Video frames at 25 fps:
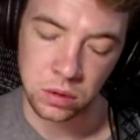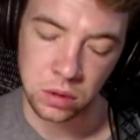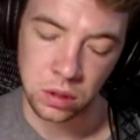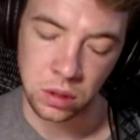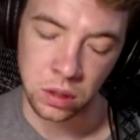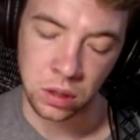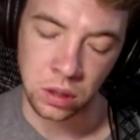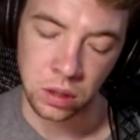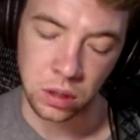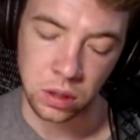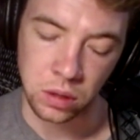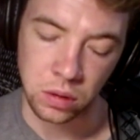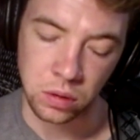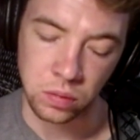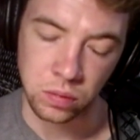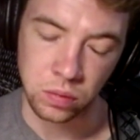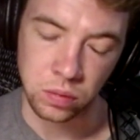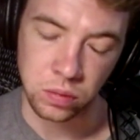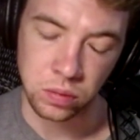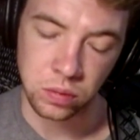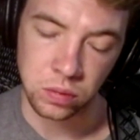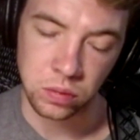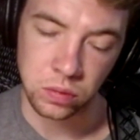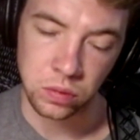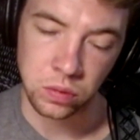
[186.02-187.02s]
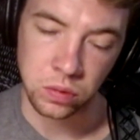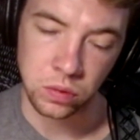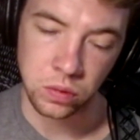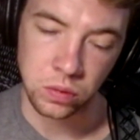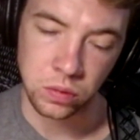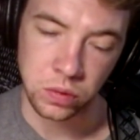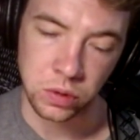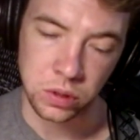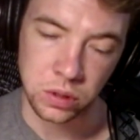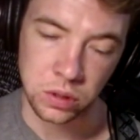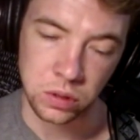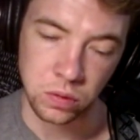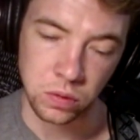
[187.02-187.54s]
uh,
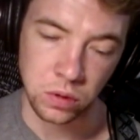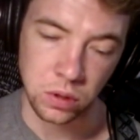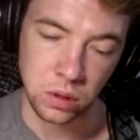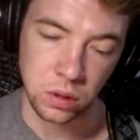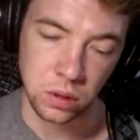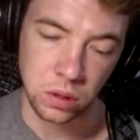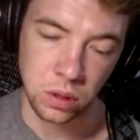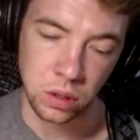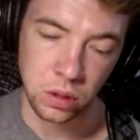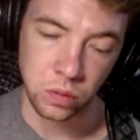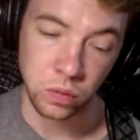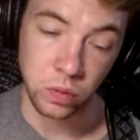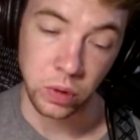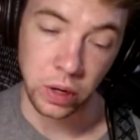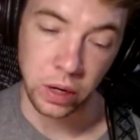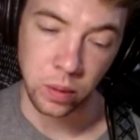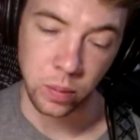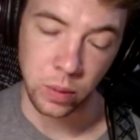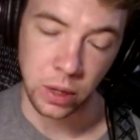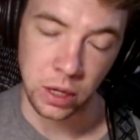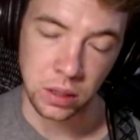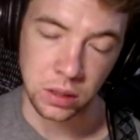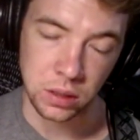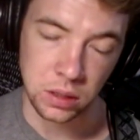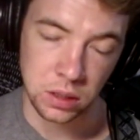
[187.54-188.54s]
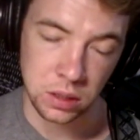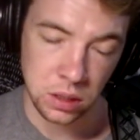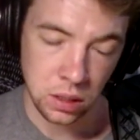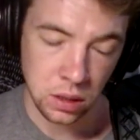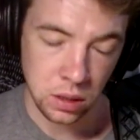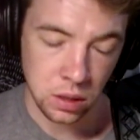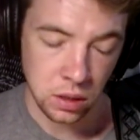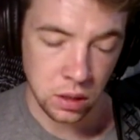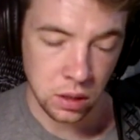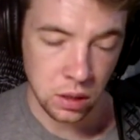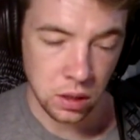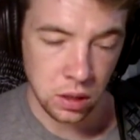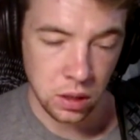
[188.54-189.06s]
what's the word, recommends
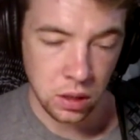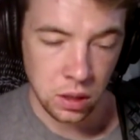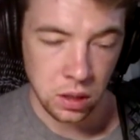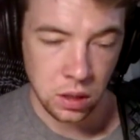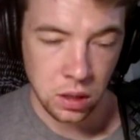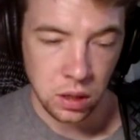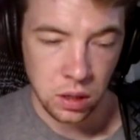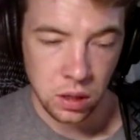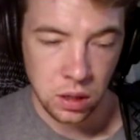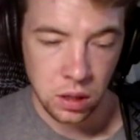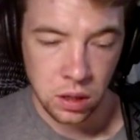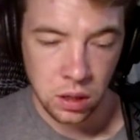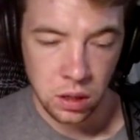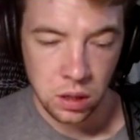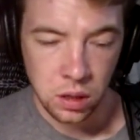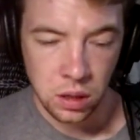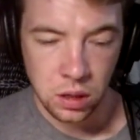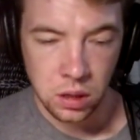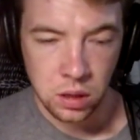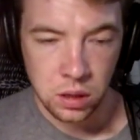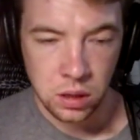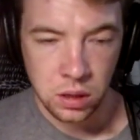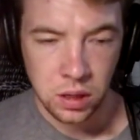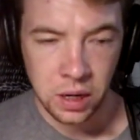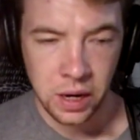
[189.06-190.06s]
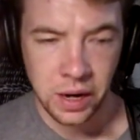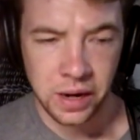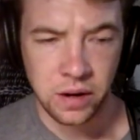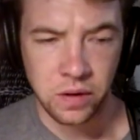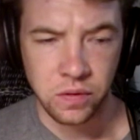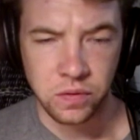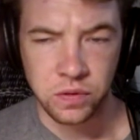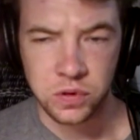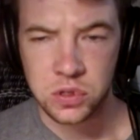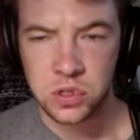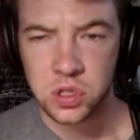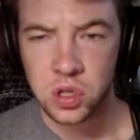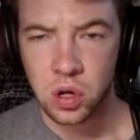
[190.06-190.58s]
kind of
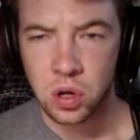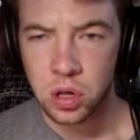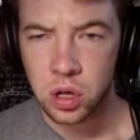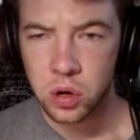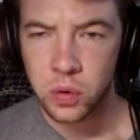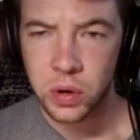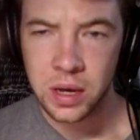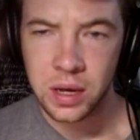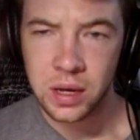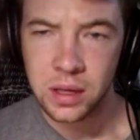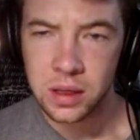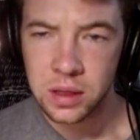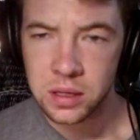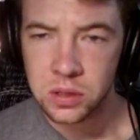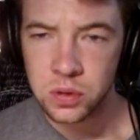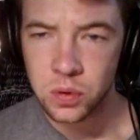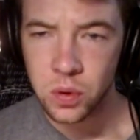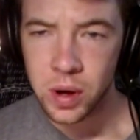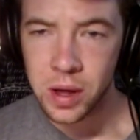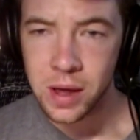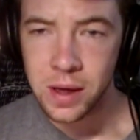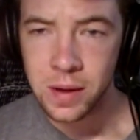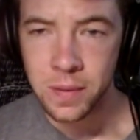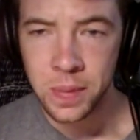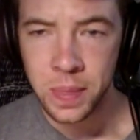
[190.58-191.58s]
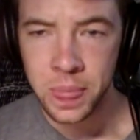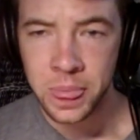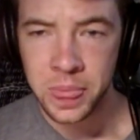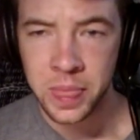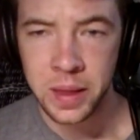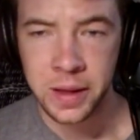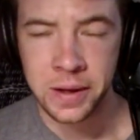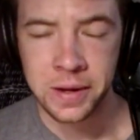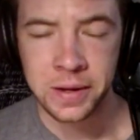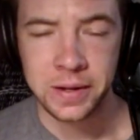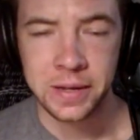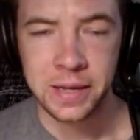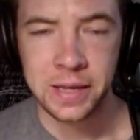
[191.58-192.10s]
soloing in this way,
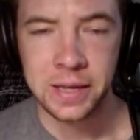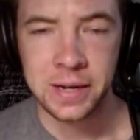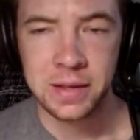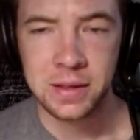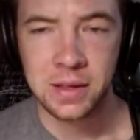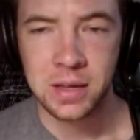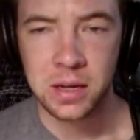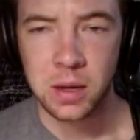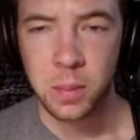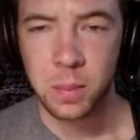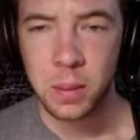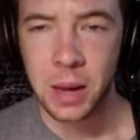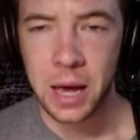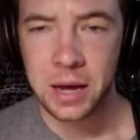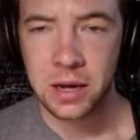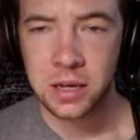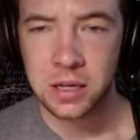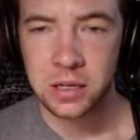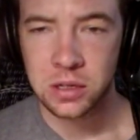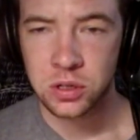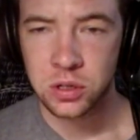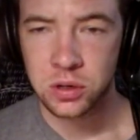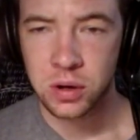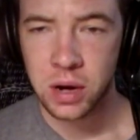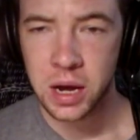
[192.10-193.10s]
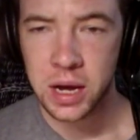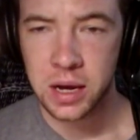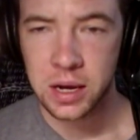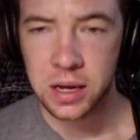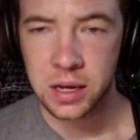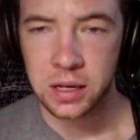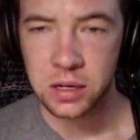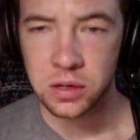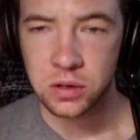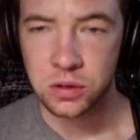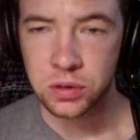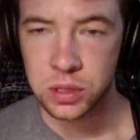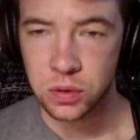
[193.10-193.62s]
getting like a backing track
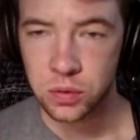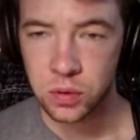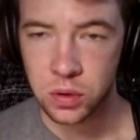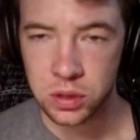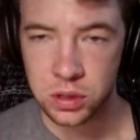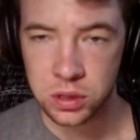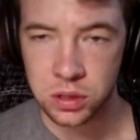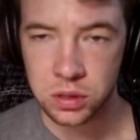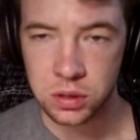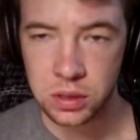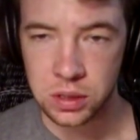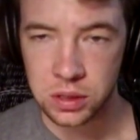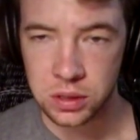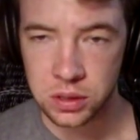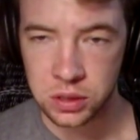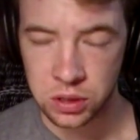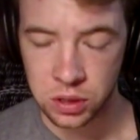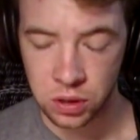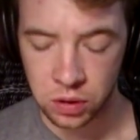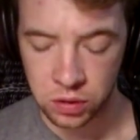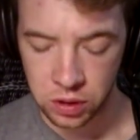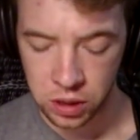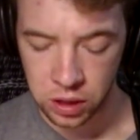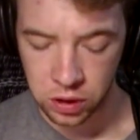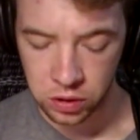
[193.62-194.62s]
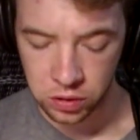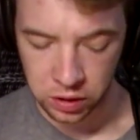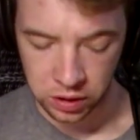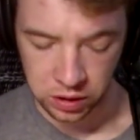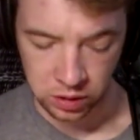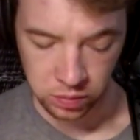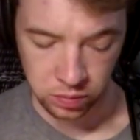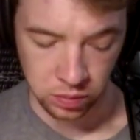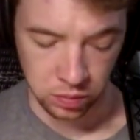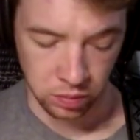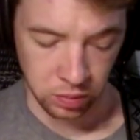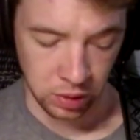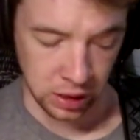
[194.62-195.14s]
and using one string to solo,
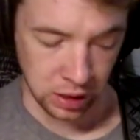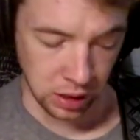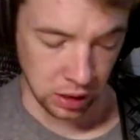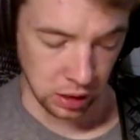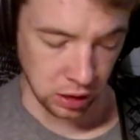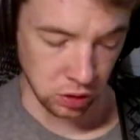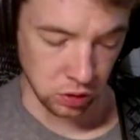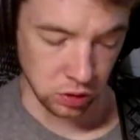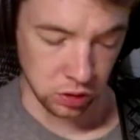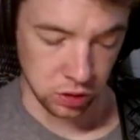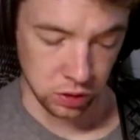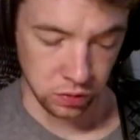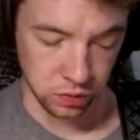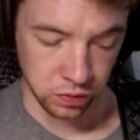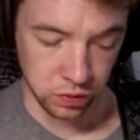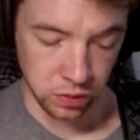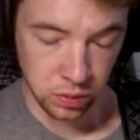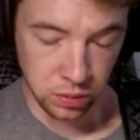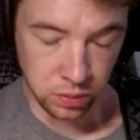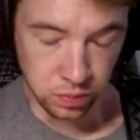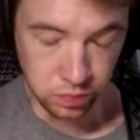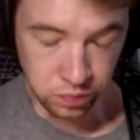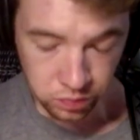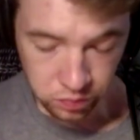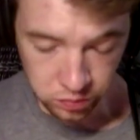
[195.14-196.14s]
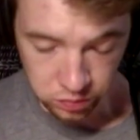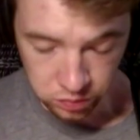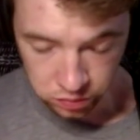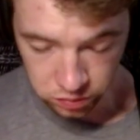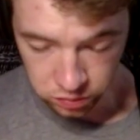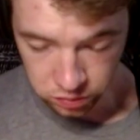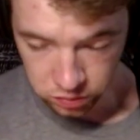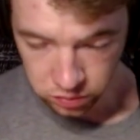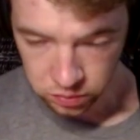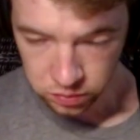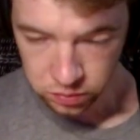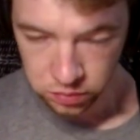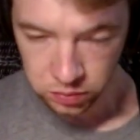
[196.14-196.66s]
and making use of
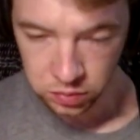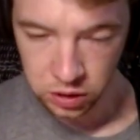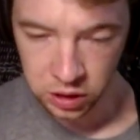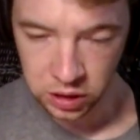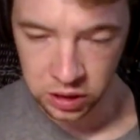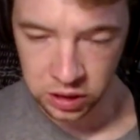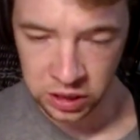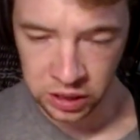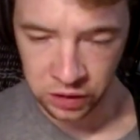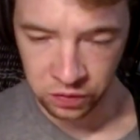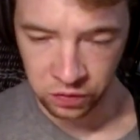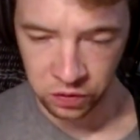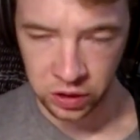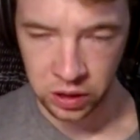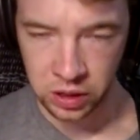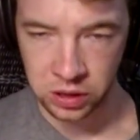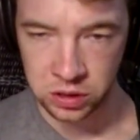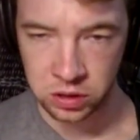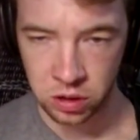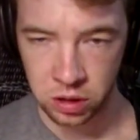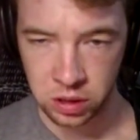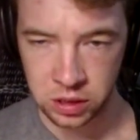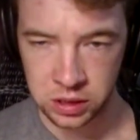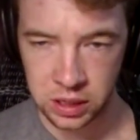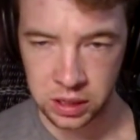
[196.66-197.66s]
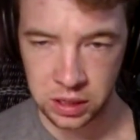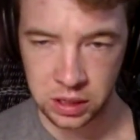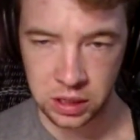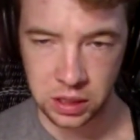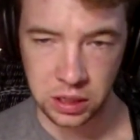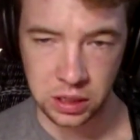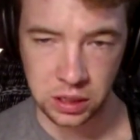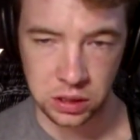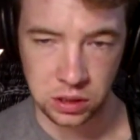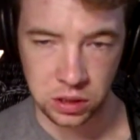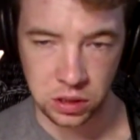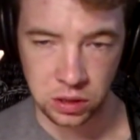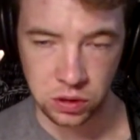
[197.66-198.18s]
different guitar
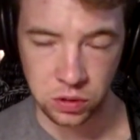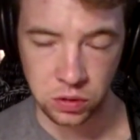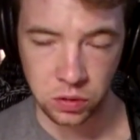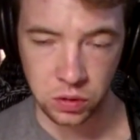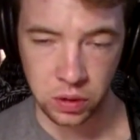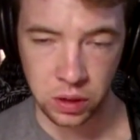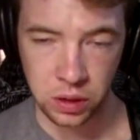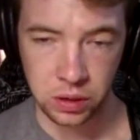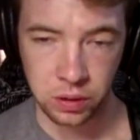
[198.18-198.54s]
techniques to